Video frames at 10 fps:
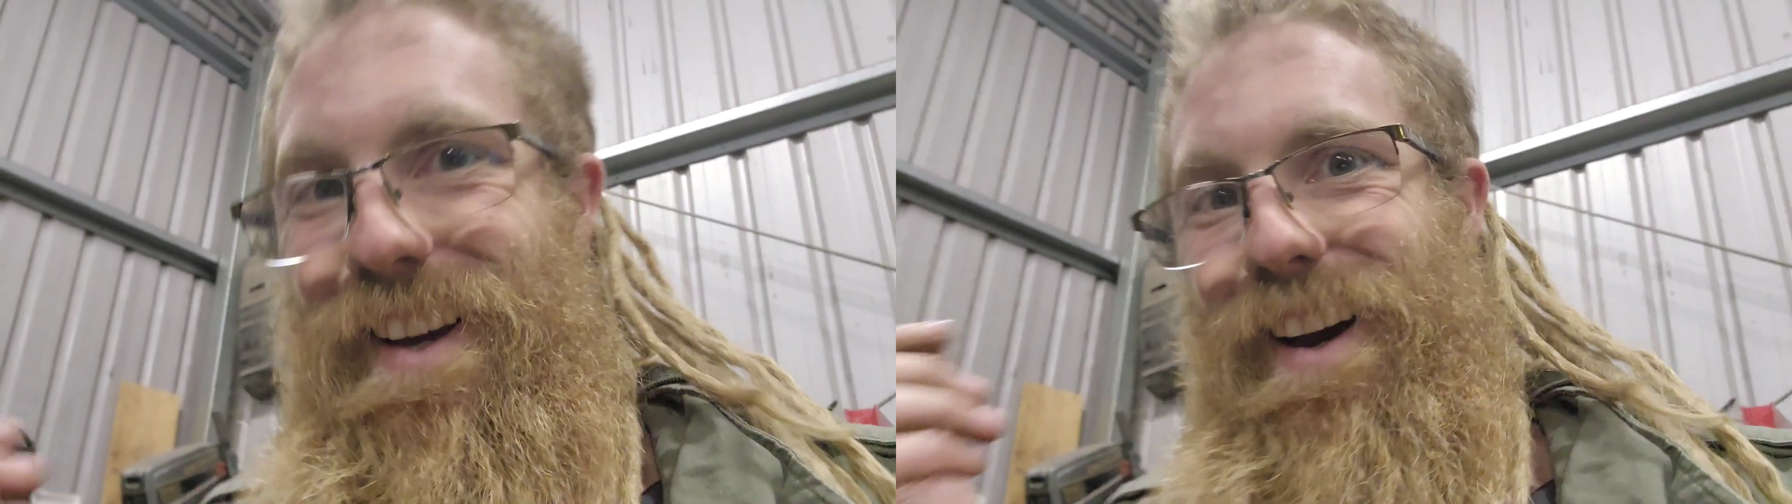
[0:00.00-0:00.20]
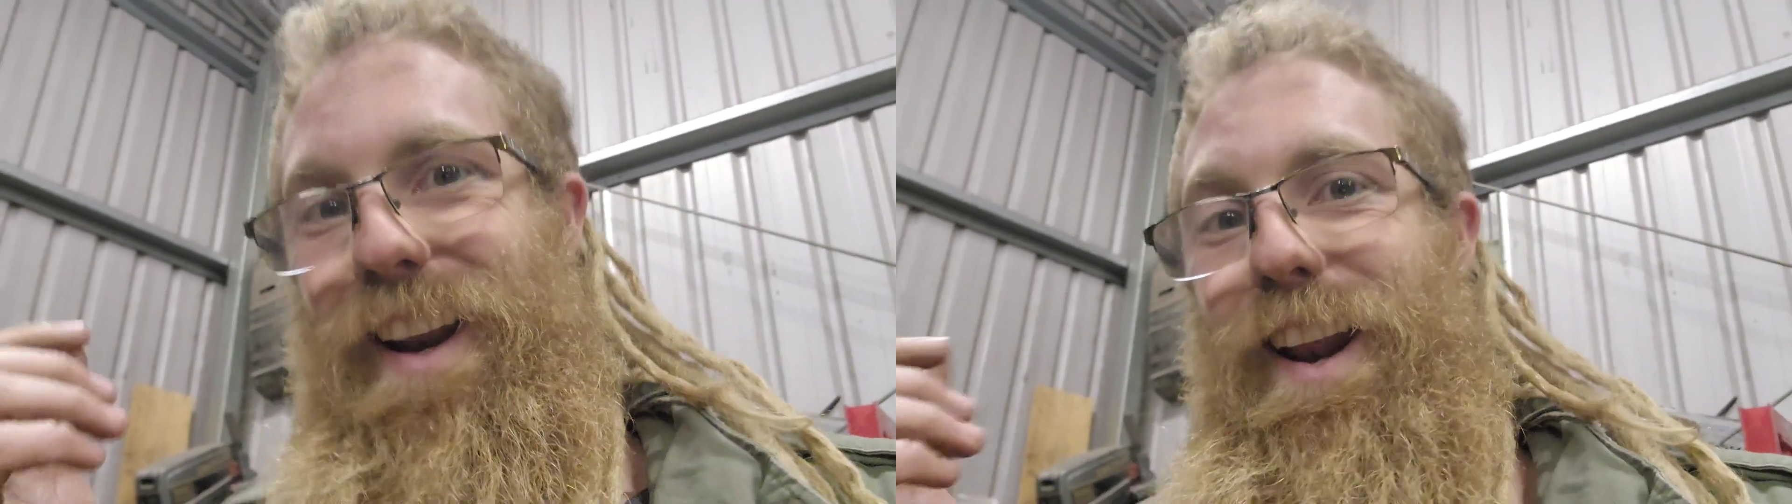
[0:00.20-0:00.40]

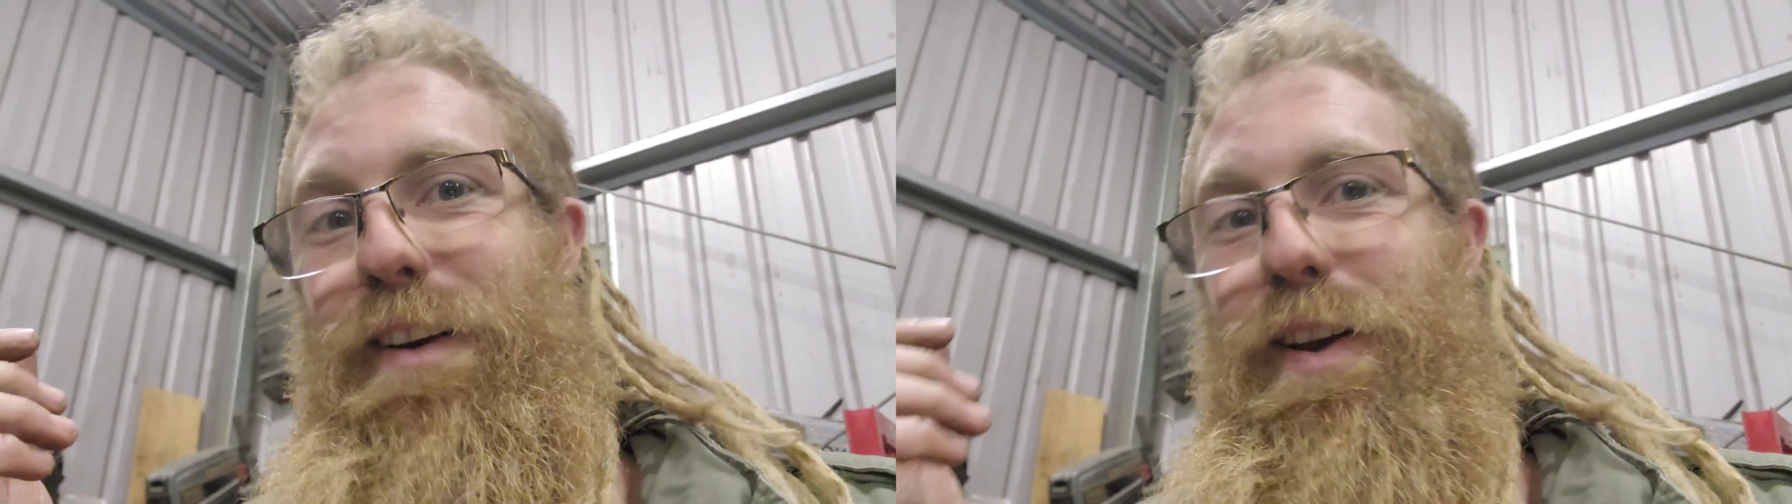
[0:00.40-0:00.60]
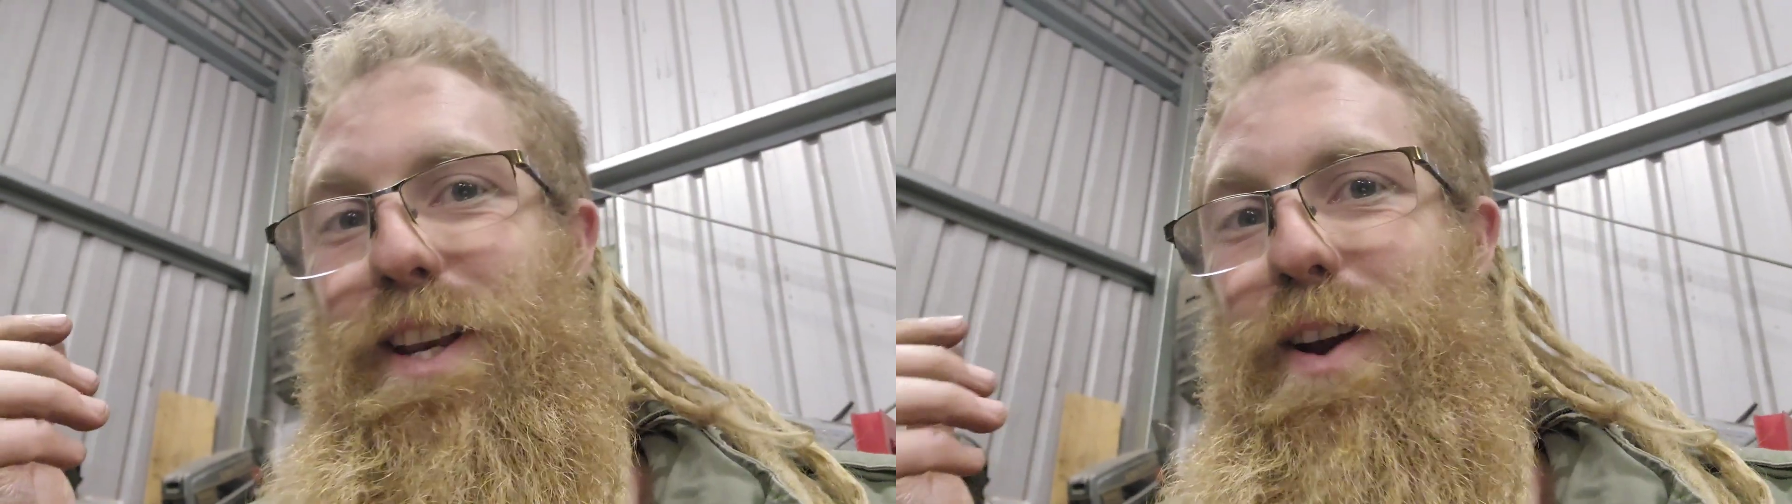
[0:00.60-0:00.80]
I
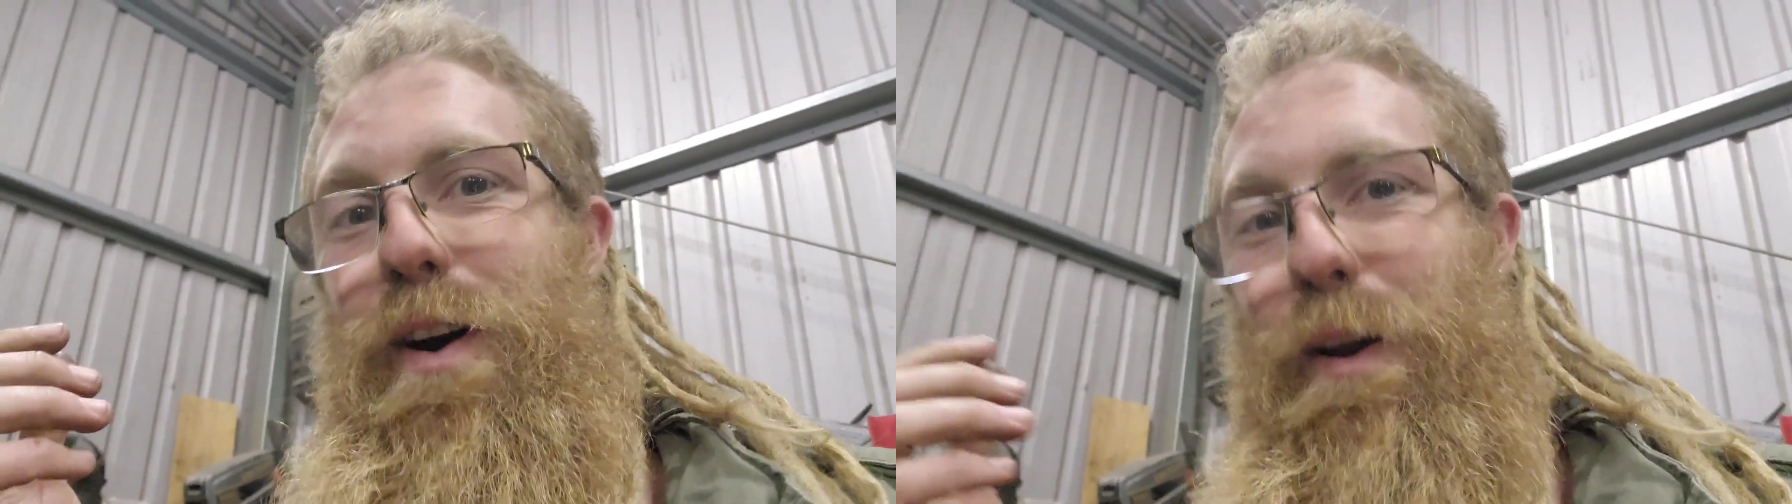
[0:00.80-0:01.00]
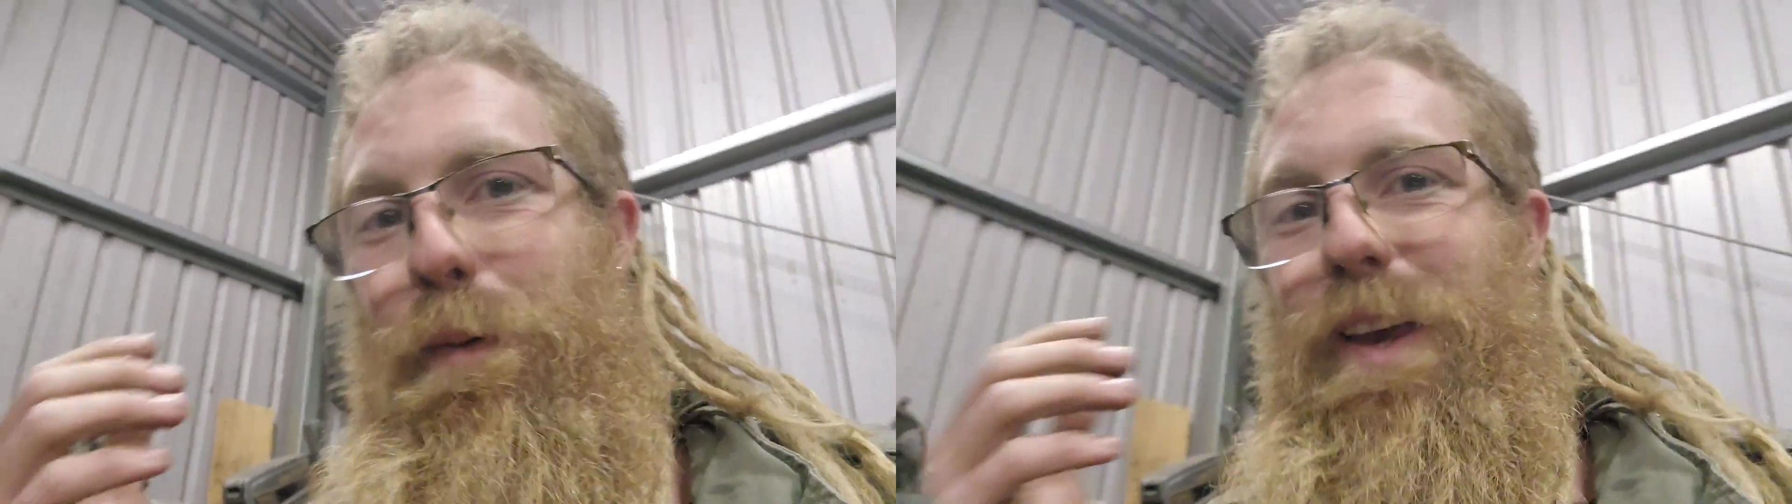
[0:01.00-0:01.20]
never knew
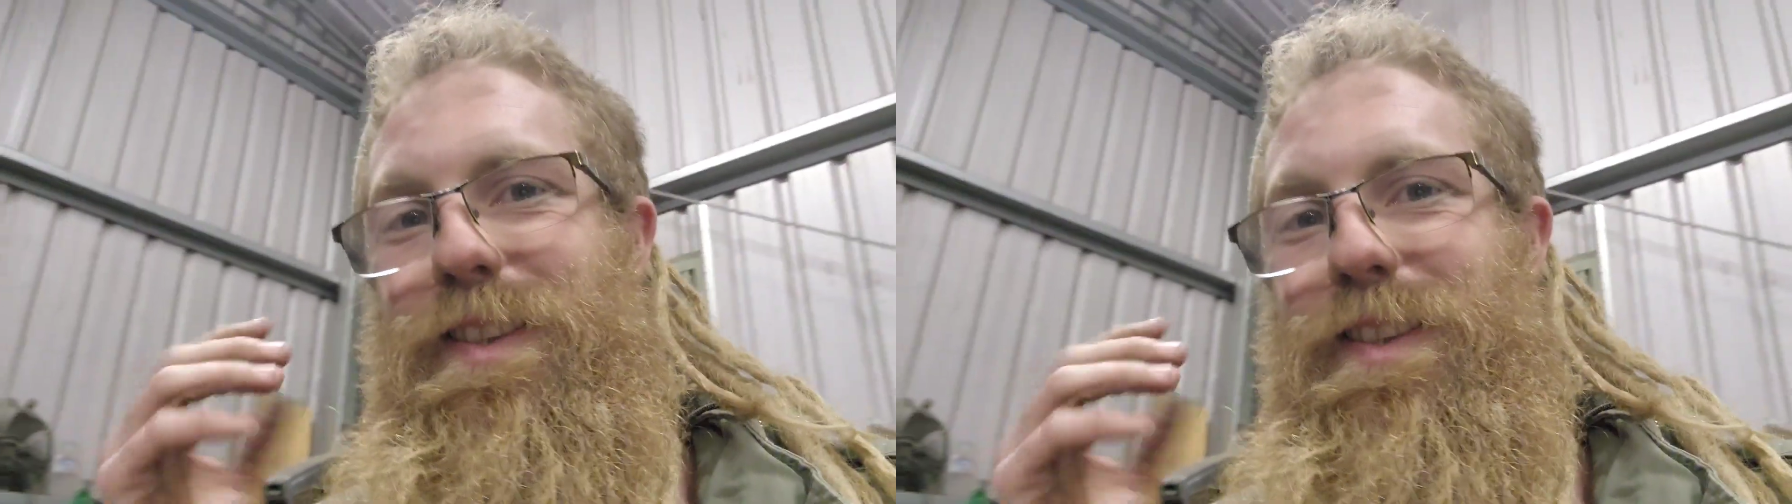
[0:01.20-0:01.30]
I'd be